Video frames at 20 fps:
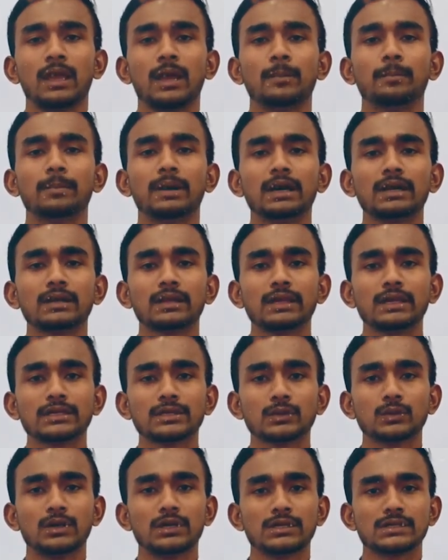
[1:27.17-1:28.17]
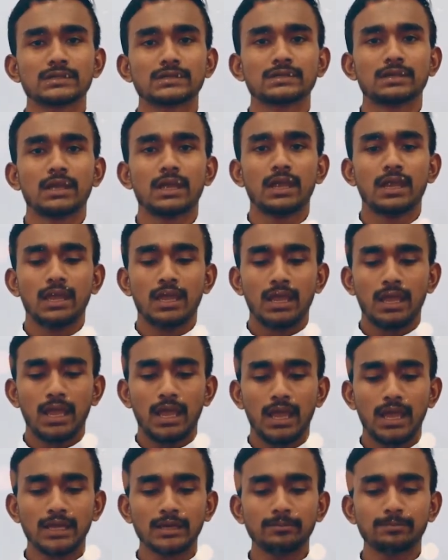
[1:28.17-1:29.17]
but it was
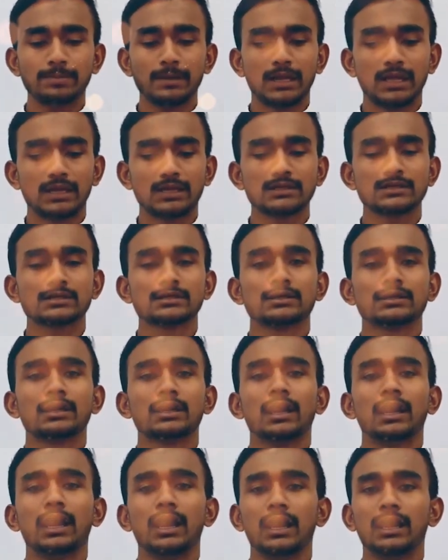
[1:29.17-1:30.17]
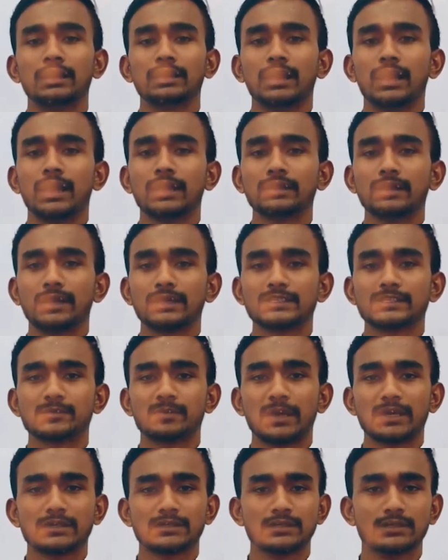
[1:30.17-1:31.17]
unplanned and
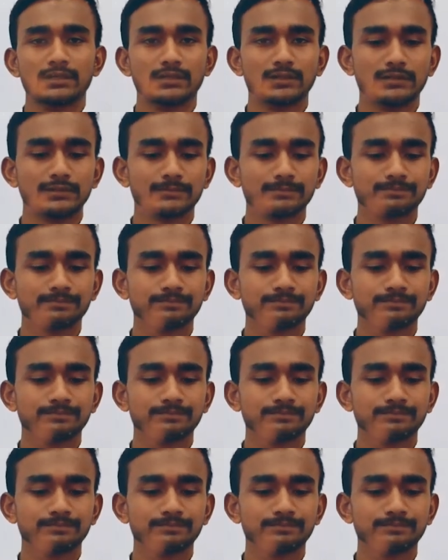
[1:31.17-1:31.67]
unexpected.